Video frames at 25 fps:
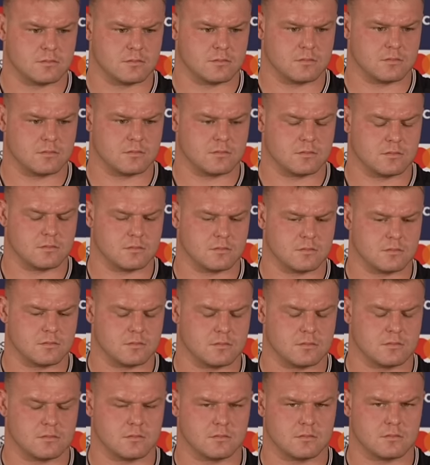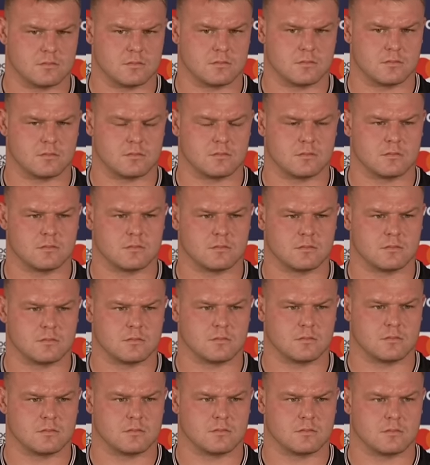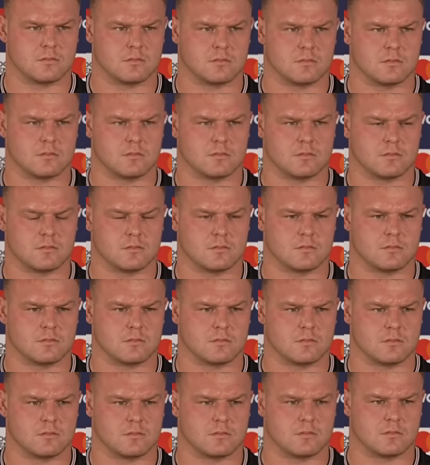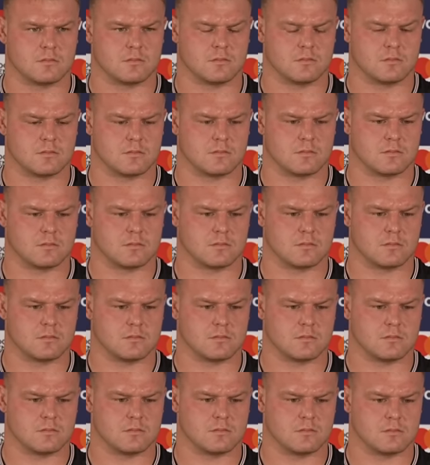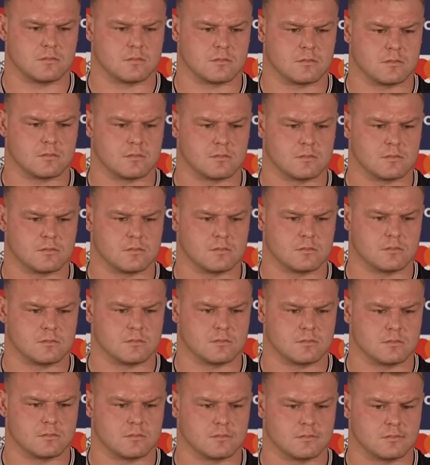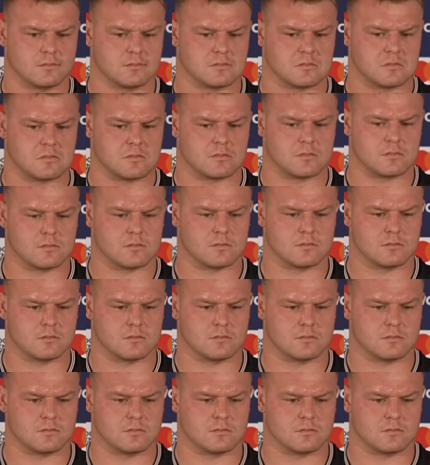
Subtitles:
The person shown says nothing.